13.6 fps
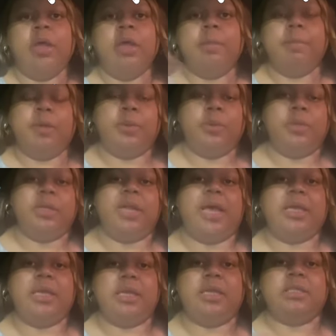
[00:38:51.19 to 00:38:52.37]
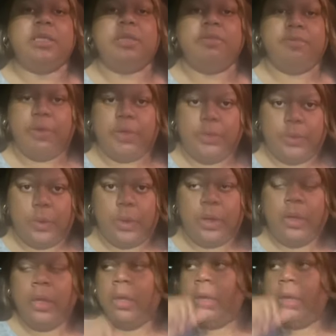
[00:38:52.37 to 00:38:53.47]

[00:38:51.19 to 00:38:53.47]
I knew he will not get us in the front door.